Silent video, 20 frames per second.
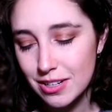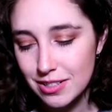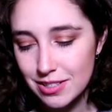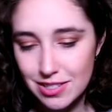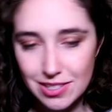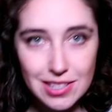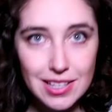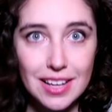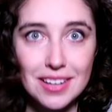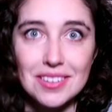
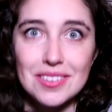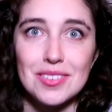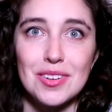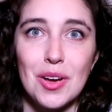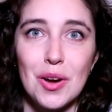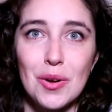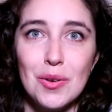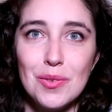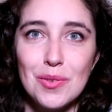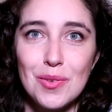just let us
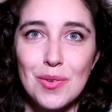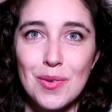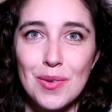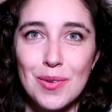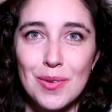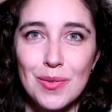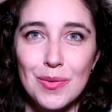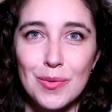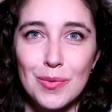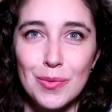know.
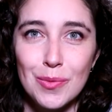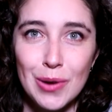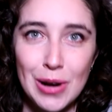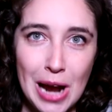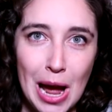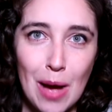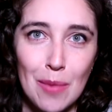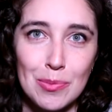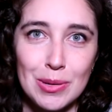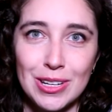We're
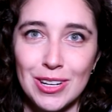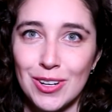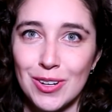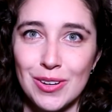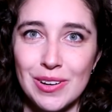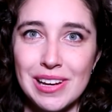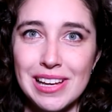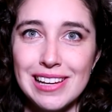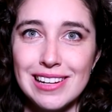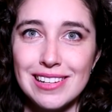happy to do
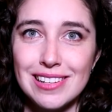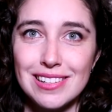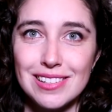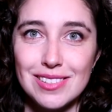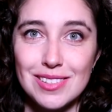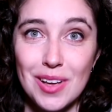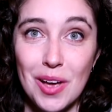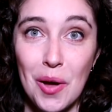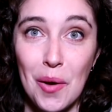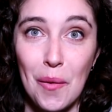it.
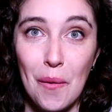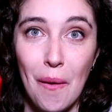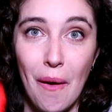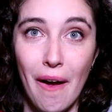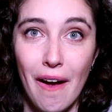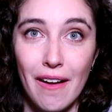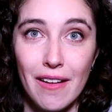So,